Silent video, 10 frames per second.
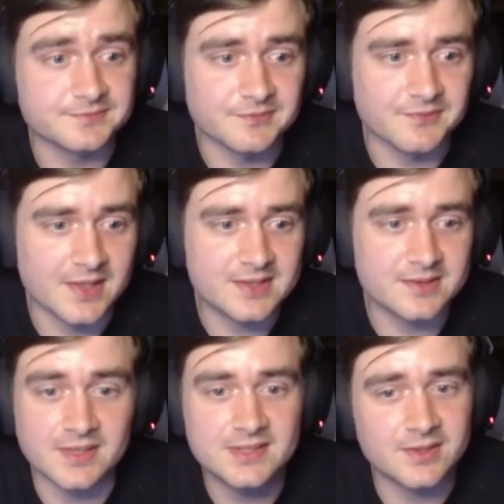That's
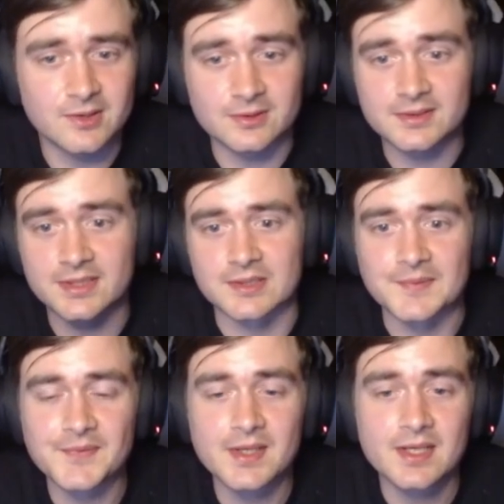the whole deal.
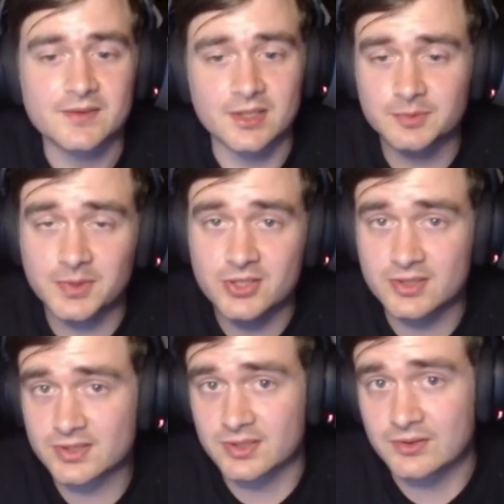They're duplicitous,
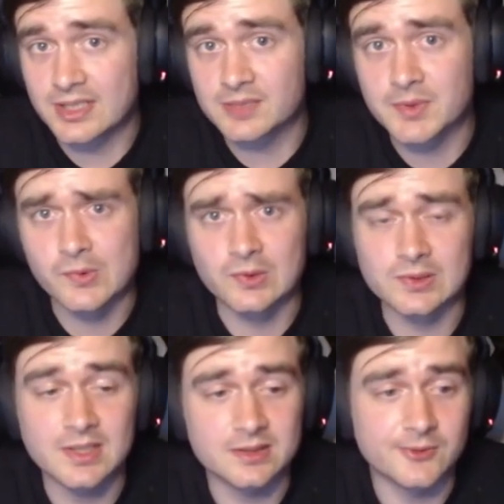so the enemy warlord
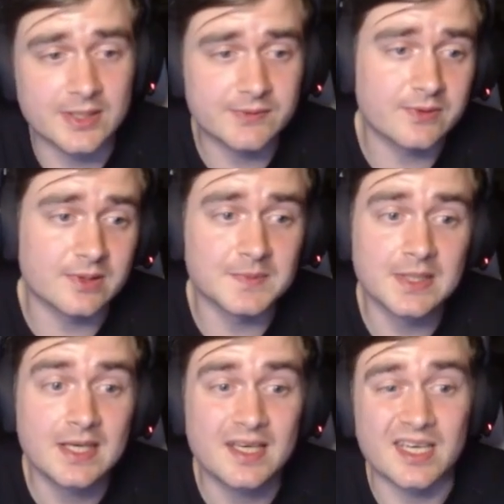can't interact with them,
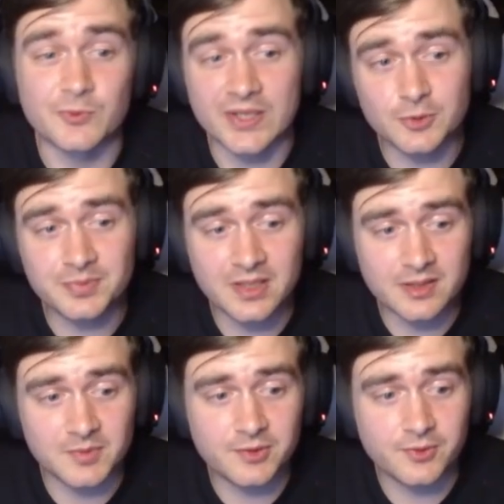and when you play them
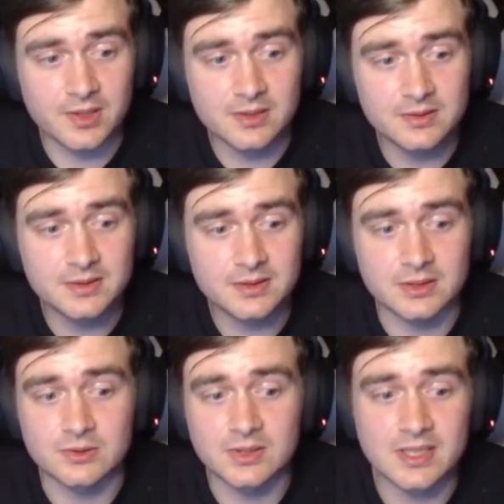on 3,
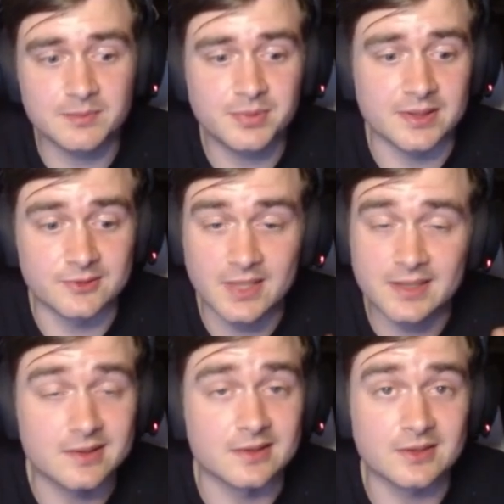you can play
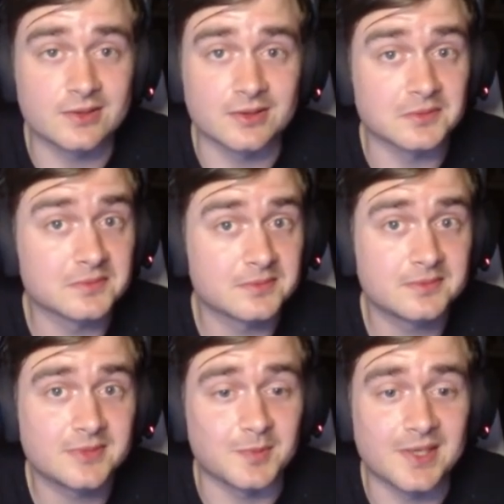Dragon next turn.
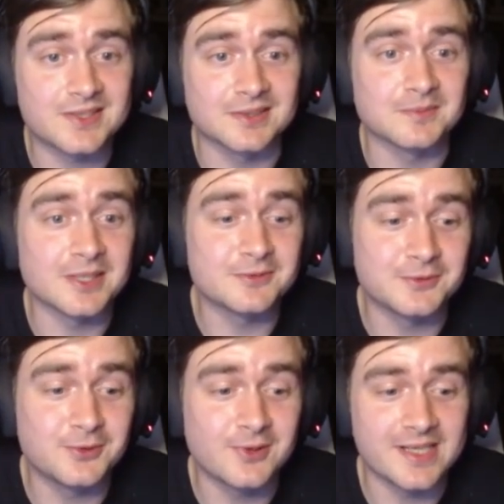Amazing. Yeah, for
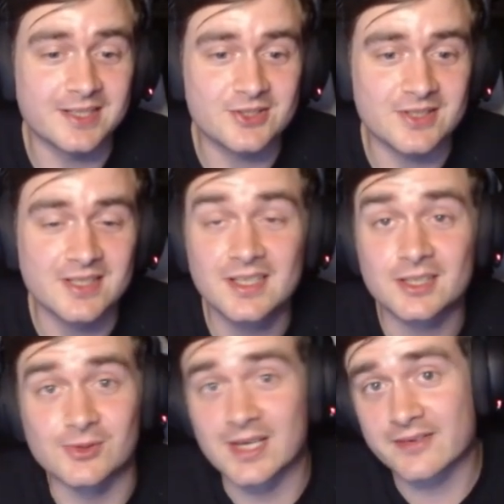4 energy, you
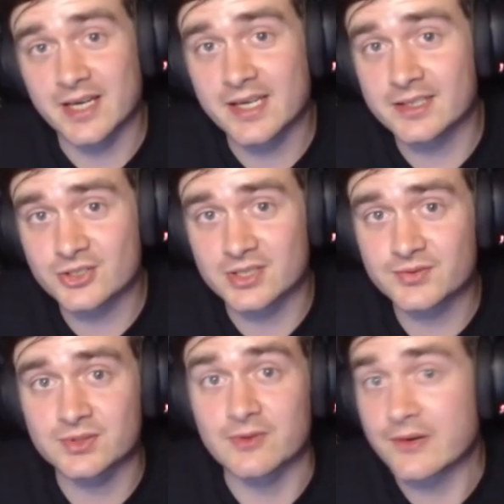have a high initiative,
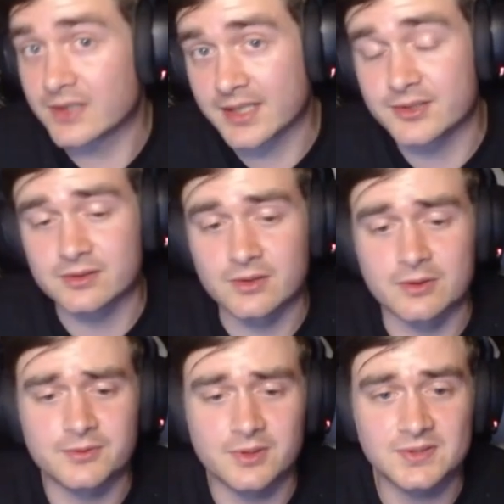so very likely you're going
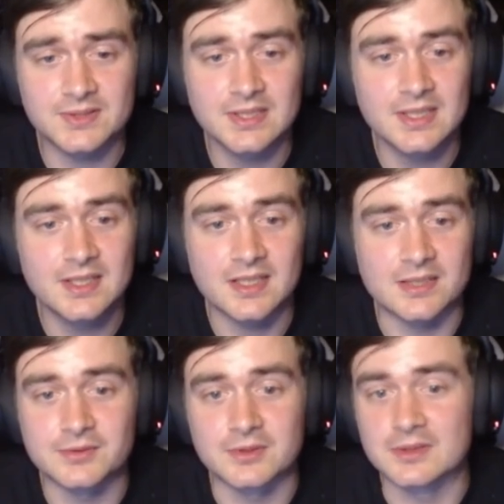first, and
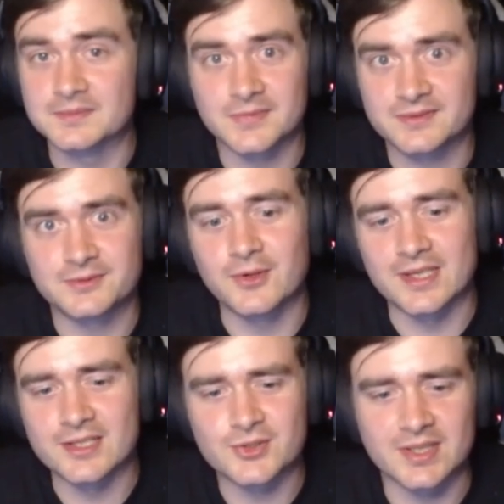for 4
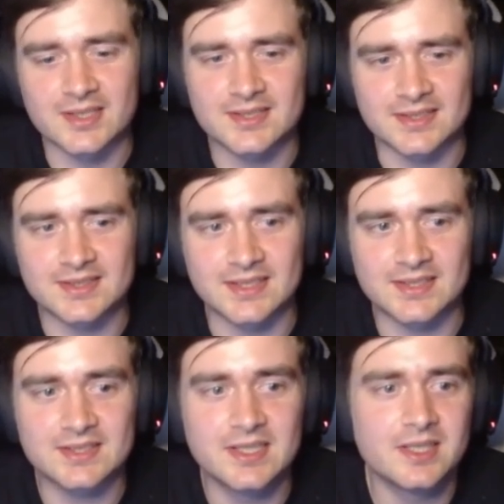energy you get a 6-6,
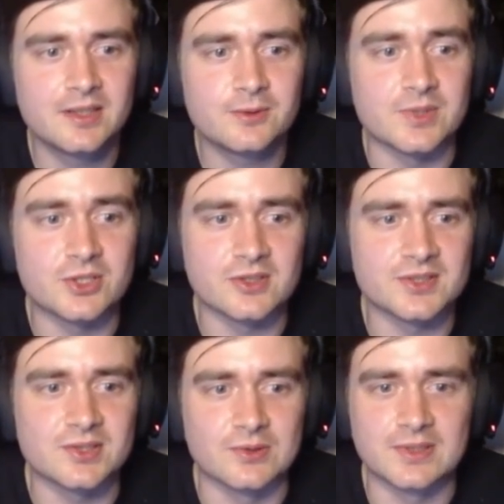which
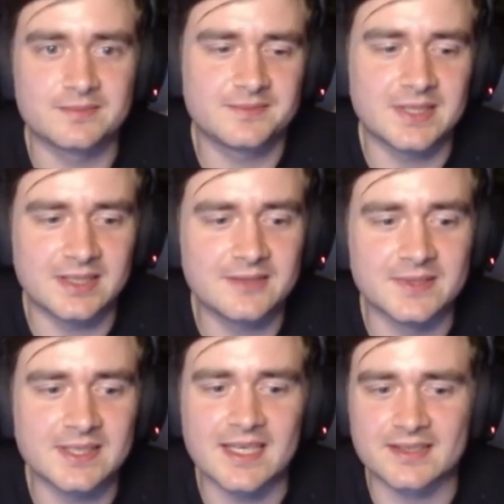also, if it
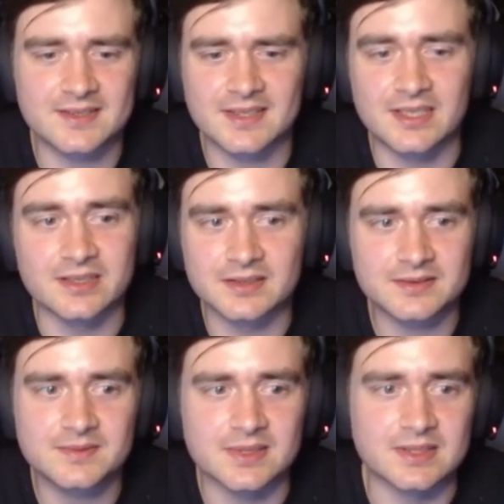gets killed,
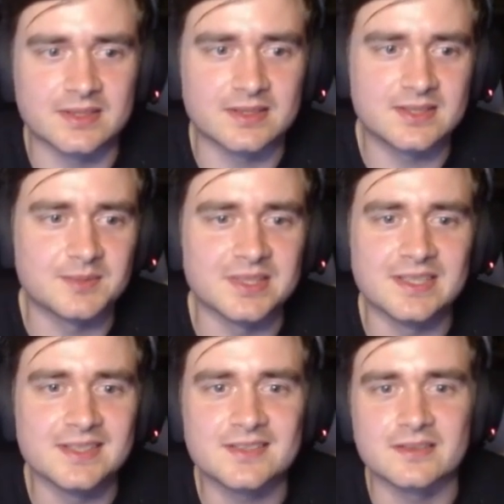it simply
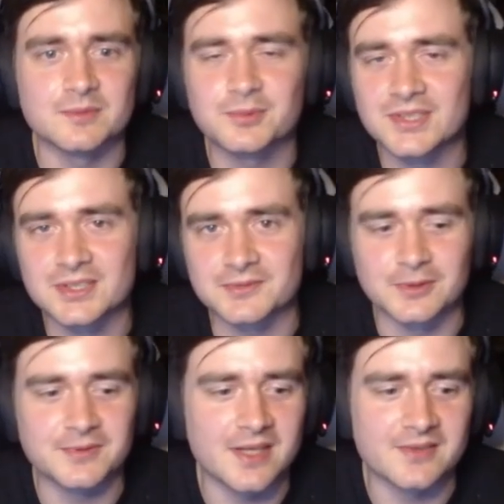eats the Priest of Old
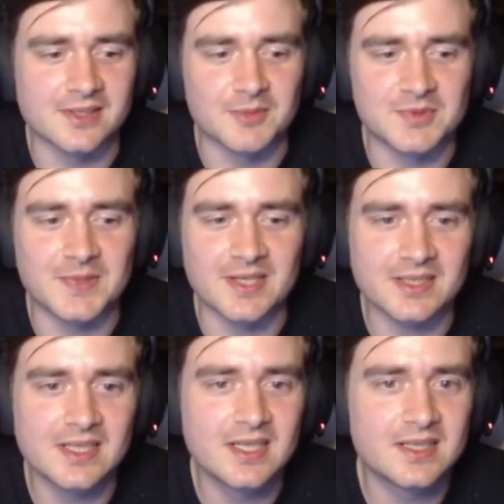Faith and comes back.
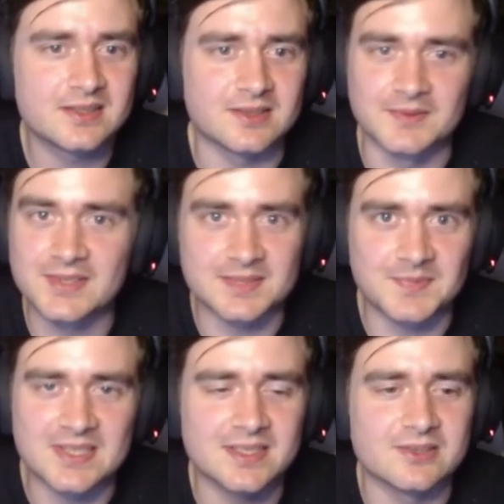So this is
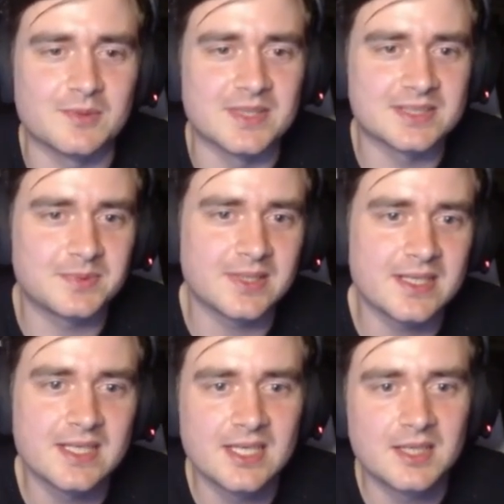basically our best play.
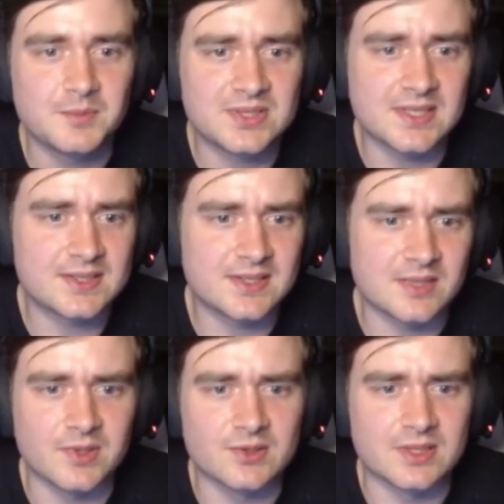Besides that, we
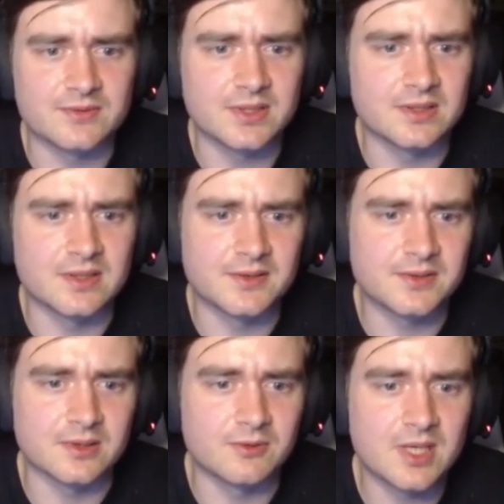also have Tildeth,
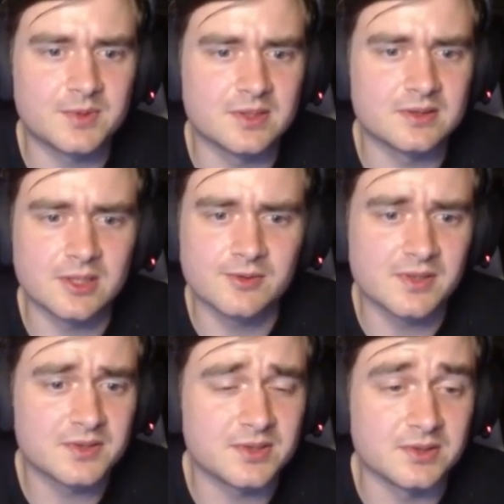Remnant, Iria the
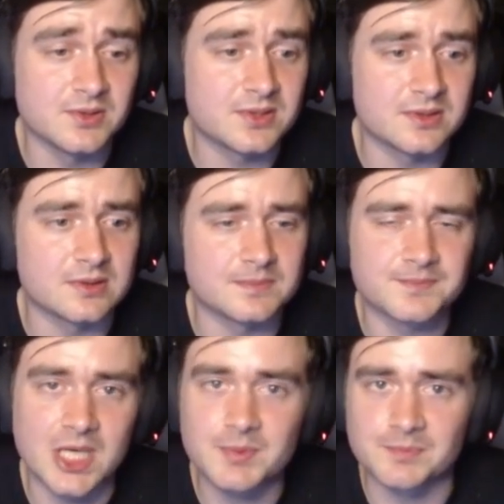Seducer, a
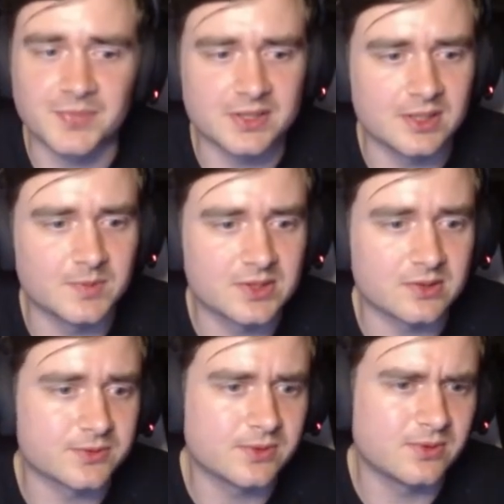couple big demons,
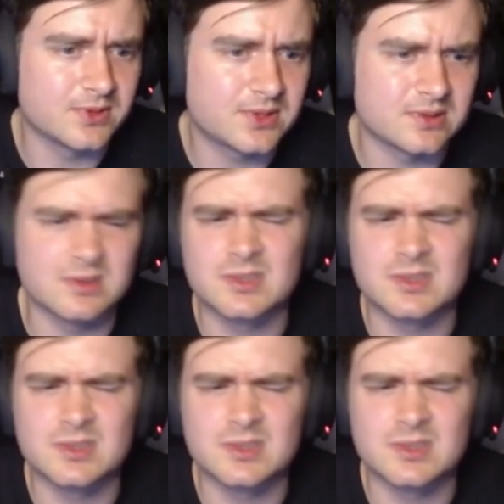of course, also